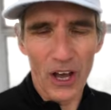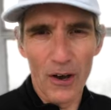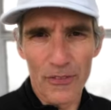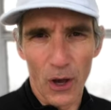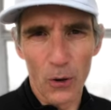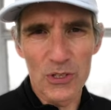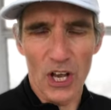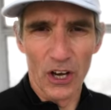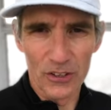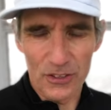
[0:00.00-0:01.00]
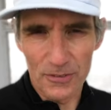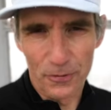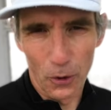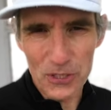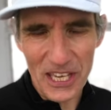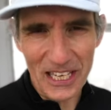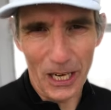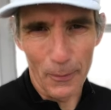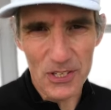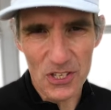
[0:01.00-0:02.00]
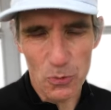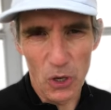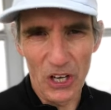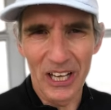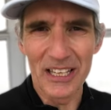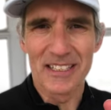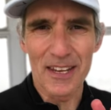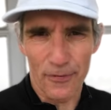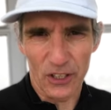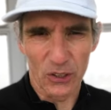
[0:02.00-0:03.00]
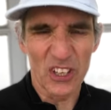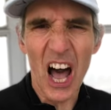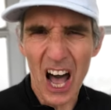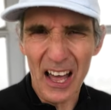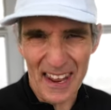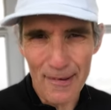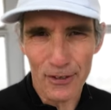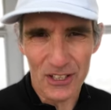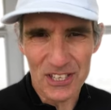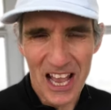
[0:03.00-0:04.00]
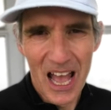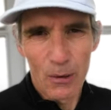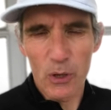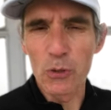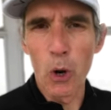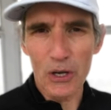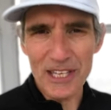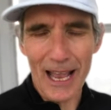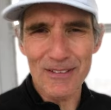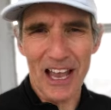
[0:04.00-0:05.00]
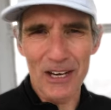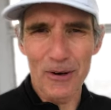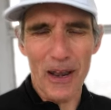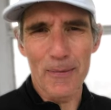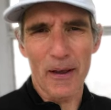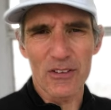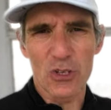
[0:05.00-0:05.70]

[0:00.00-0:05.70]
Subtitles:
of those 114 kilometers were difficult, hard efforts, which works out at around about